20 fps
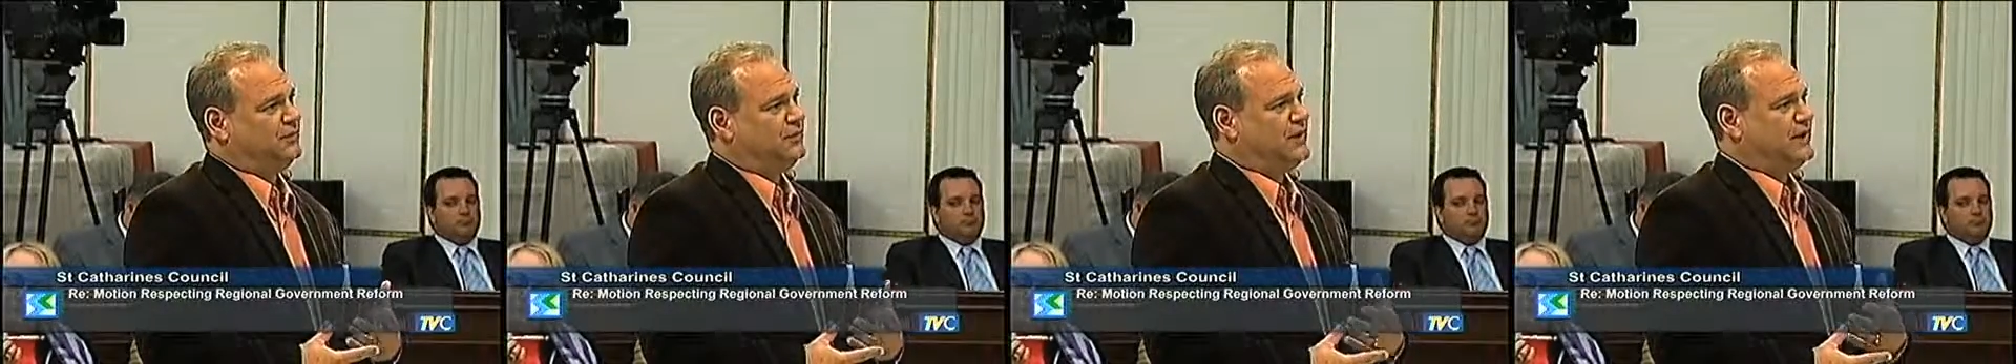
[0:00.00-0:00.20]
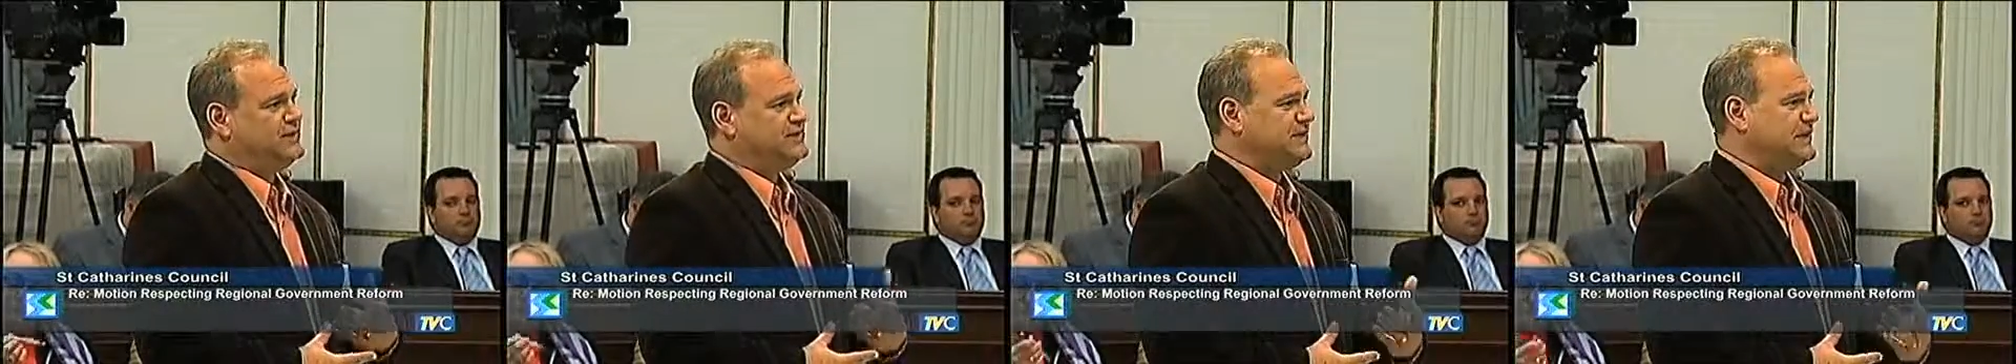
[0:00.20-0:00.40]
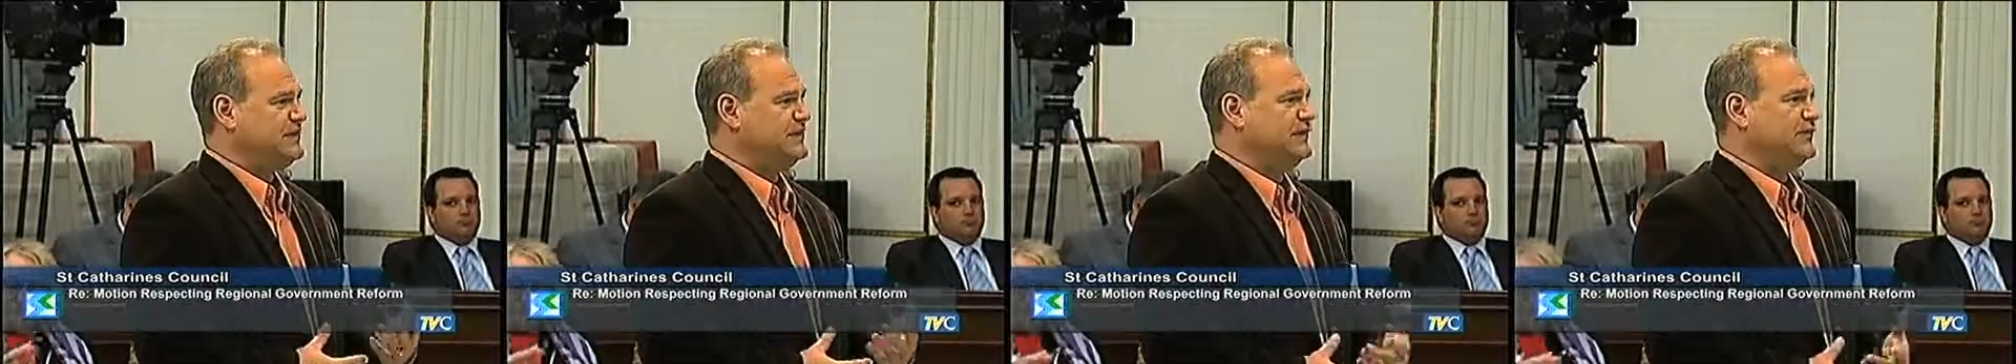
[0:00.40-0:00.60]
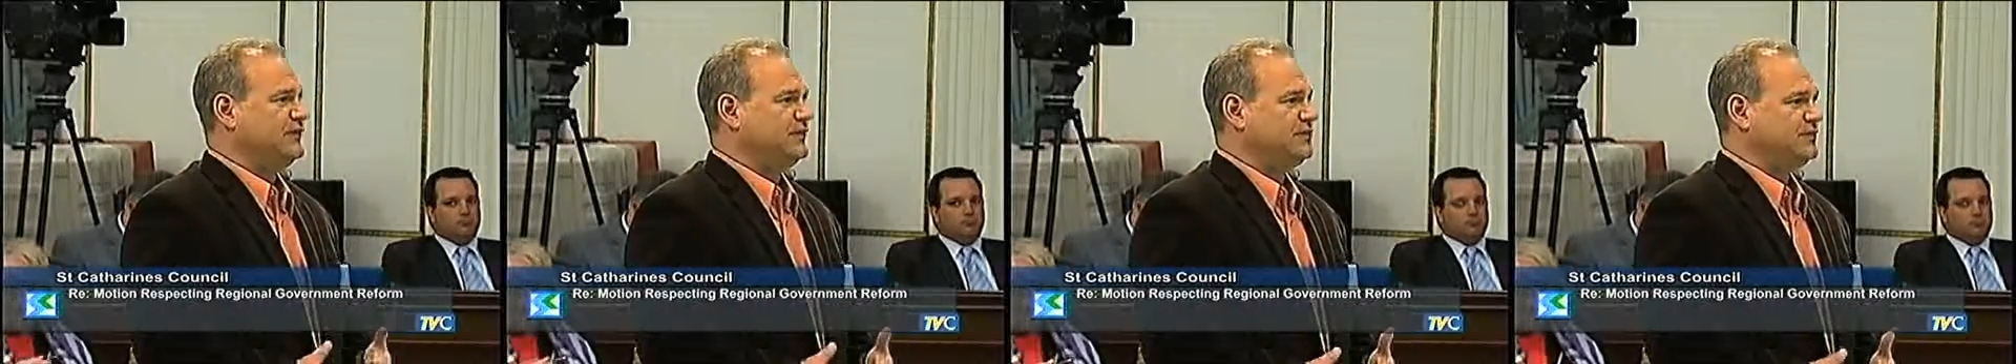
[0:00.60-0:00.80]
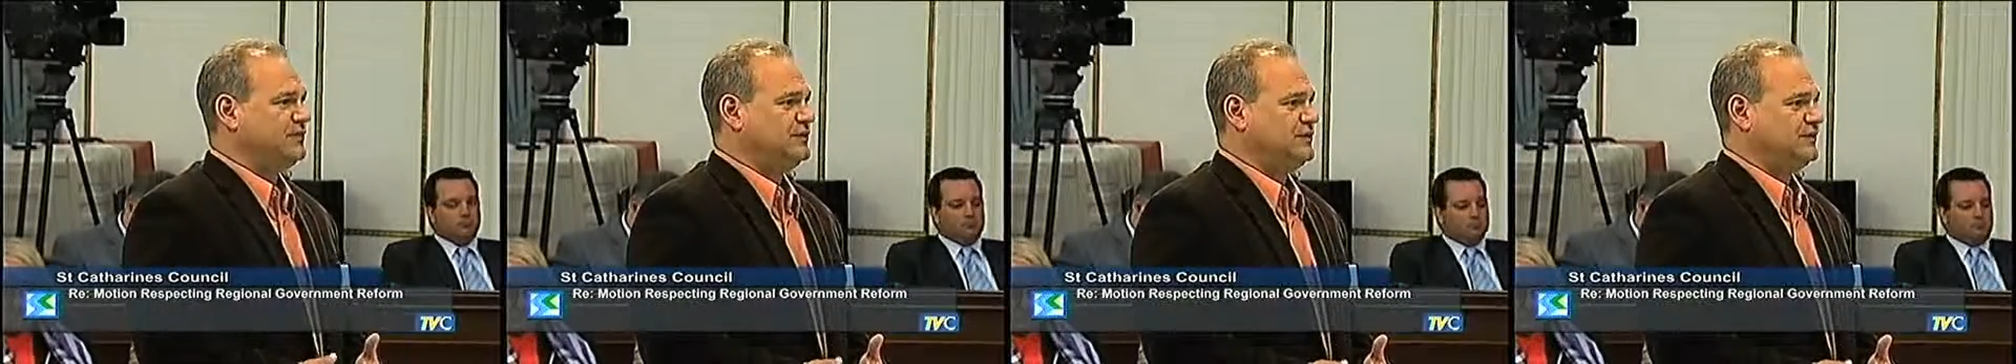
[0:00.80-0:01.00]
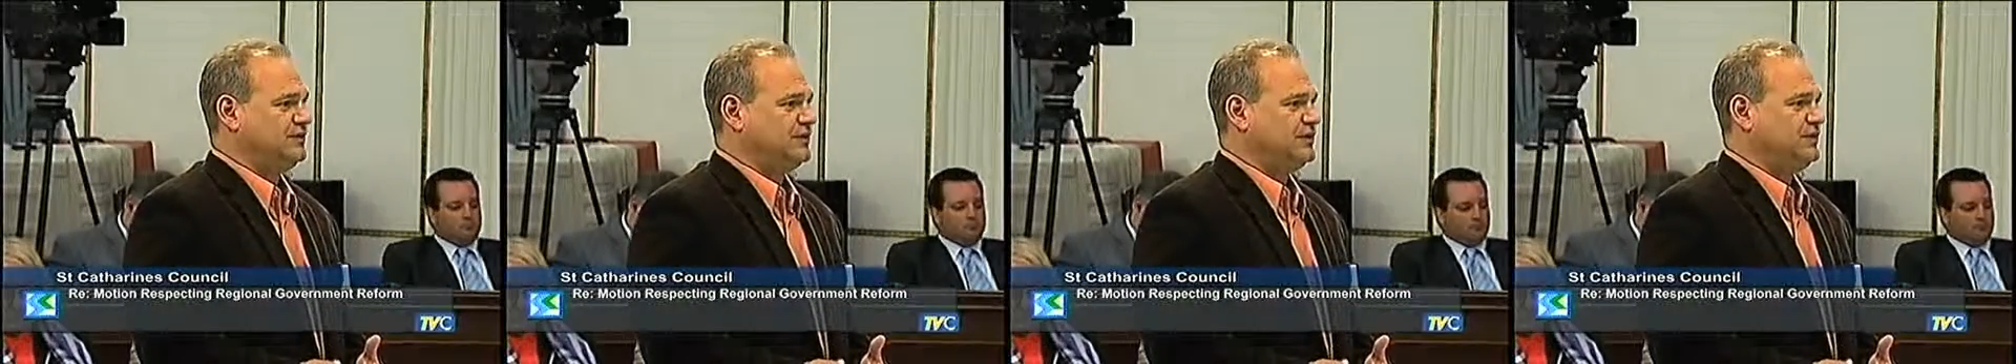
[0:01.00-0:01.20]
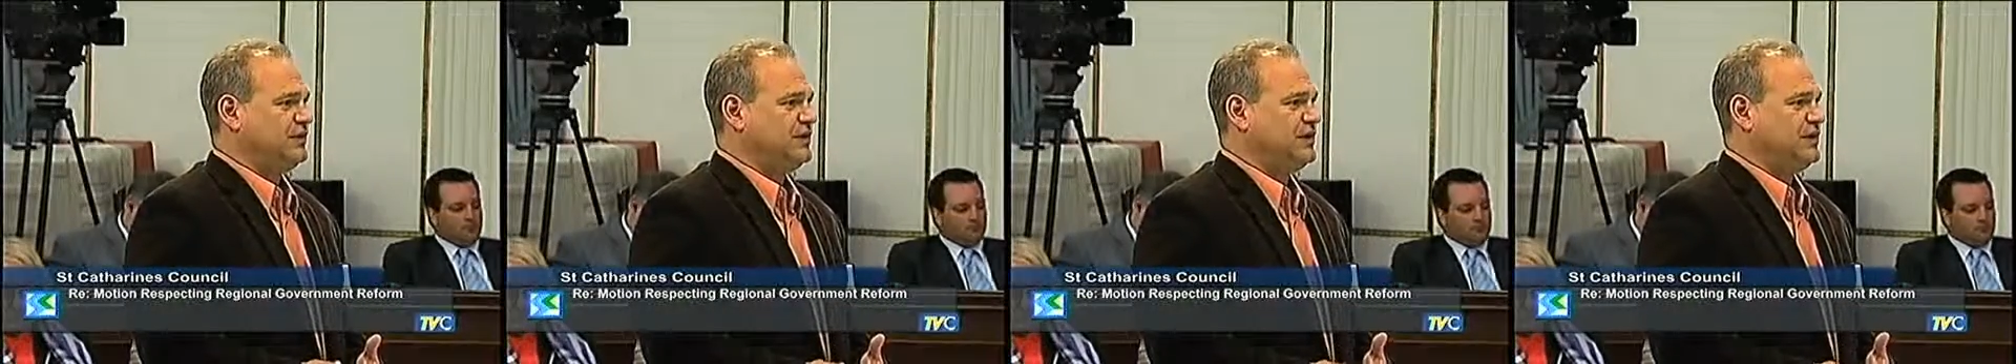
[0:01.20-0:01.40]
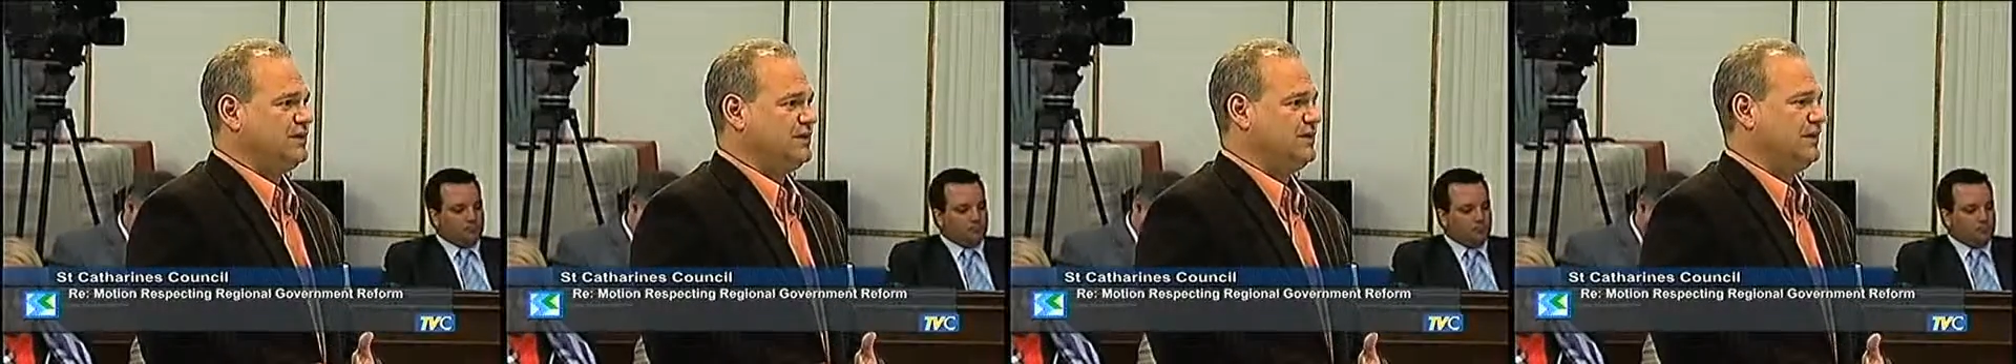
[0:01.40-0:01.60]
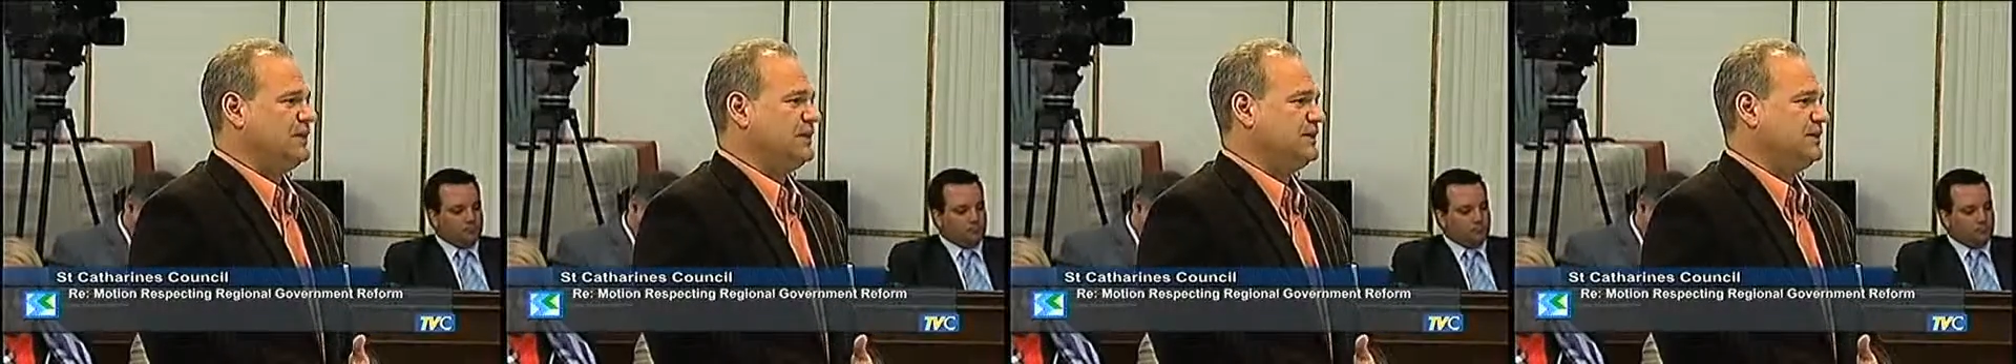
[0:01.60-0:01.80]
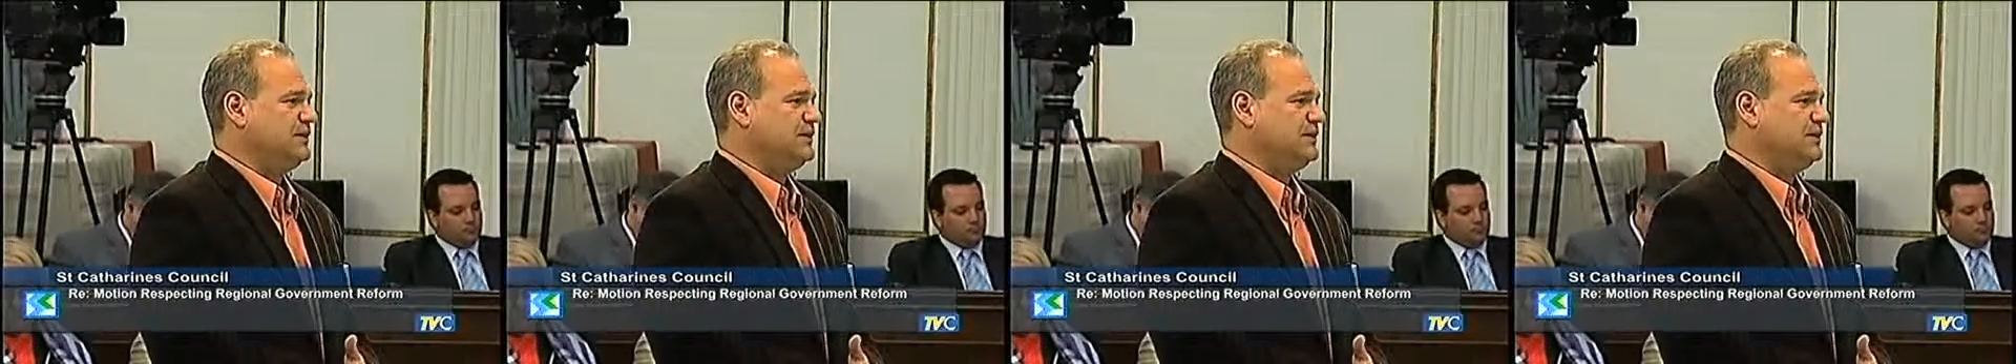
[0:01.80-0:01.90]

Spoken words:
is that the first thing you would try and correct?